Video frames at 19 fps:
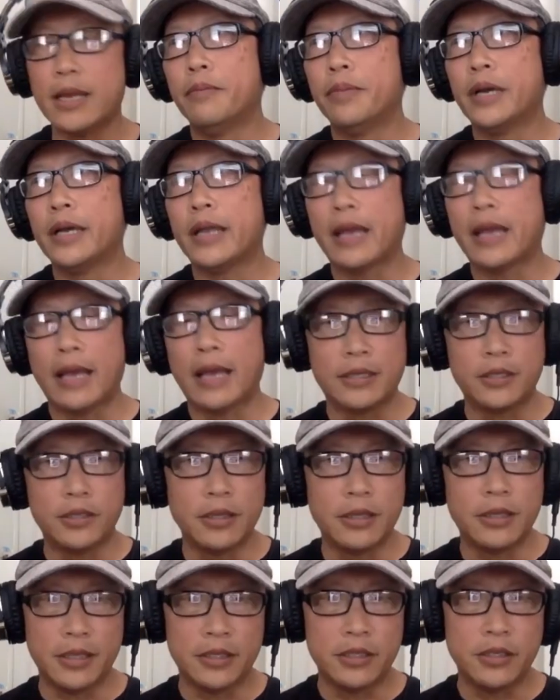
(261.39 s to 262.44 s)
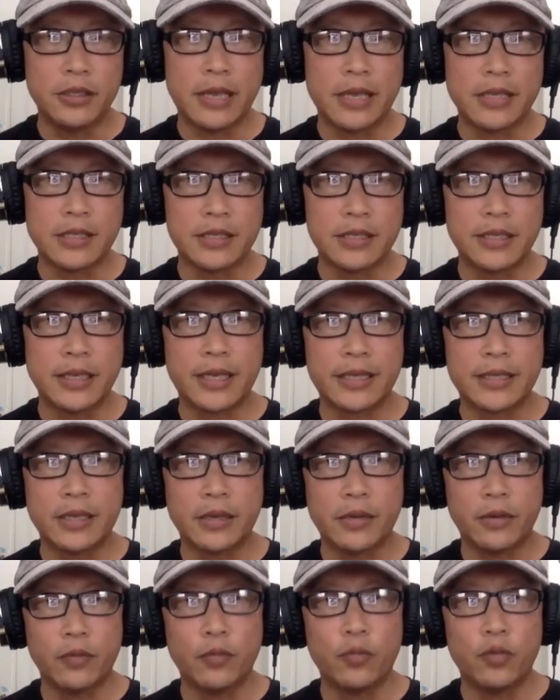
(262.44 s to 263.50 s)
But two, in 2006,
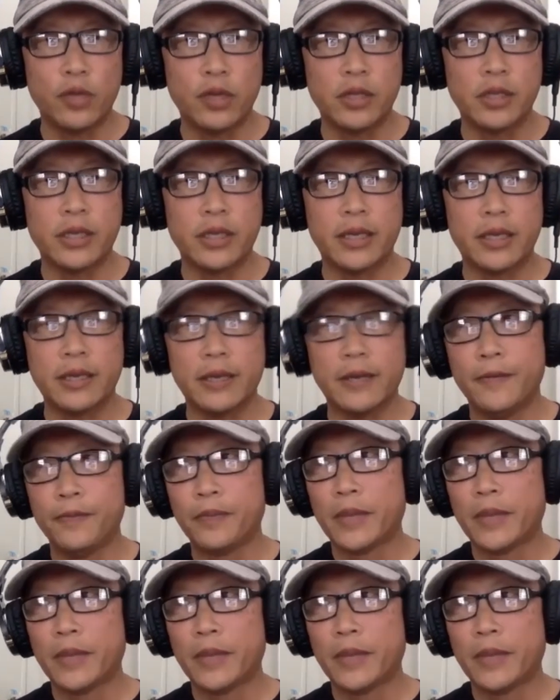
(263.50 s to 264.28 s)
it really